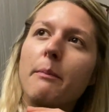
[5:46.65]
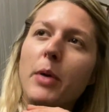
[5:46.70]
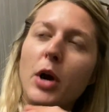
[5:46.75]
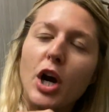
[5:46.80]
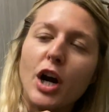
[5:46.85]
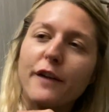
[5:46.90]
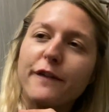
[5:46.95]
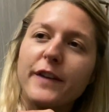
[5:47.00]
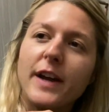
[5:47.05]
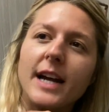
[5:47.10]

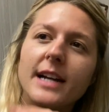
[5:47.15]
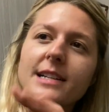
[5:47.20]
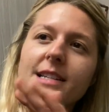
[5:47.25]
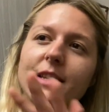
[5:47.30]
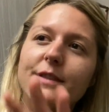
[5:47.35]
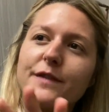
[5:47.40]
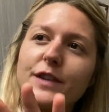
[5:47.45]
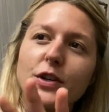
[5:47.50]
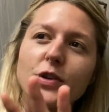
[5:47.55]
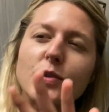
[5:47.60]
perfect.
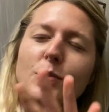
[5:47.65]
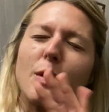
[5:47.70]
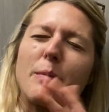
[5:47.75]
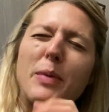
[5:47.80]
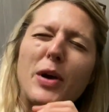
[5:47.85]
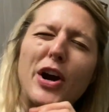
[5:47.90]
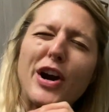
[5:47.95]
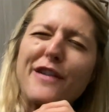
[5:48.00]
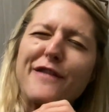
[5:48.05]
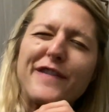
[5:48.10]
The views were
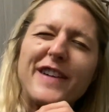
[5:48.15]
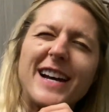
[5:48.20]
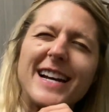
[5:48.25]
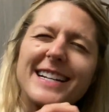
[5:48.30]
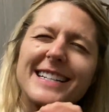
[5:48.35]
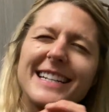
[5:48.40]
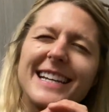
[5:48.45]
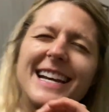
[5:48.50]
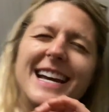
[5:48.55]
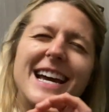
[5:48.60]

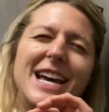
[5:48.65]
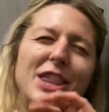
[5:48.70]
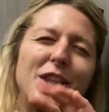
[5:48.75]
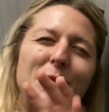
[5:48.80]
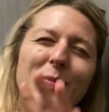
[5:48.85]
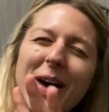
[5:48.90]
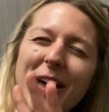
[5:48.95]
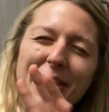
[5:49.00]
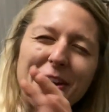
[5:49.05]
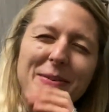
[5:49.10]
perfect. The
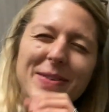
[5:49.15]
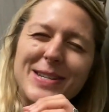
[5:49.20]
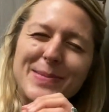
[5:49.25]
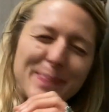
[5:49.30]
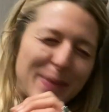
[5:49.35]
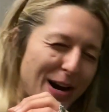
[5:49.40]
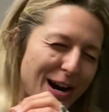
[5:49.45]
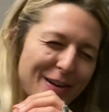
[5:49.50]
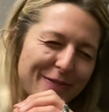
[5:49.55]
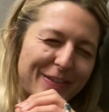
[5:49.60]
weather was
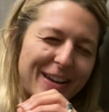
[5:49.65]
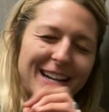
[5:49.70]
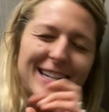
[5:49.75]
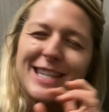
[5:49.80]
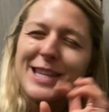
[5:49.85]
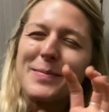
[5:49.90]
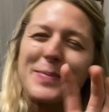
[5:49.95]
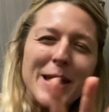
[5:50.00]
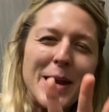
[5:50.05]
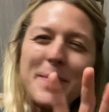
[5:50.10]
perfect.
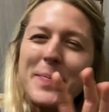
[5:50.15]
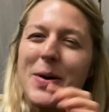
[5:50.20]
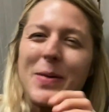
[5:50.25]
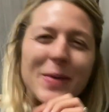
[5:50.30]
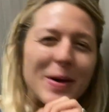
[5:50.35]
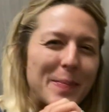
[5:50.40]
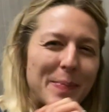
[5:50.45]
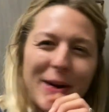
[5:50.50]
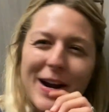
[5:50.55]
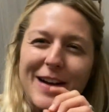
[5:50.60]
The people
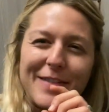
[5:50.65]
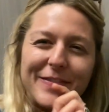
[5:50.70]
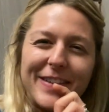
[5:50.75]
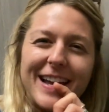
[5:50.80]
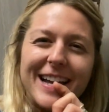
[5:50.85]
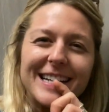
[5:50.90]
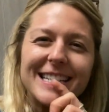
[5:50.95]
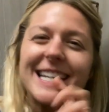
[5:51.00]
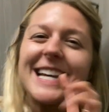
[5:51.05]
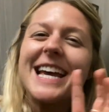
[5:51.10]
were
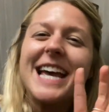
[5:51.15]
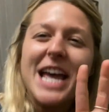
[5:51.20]
perfect.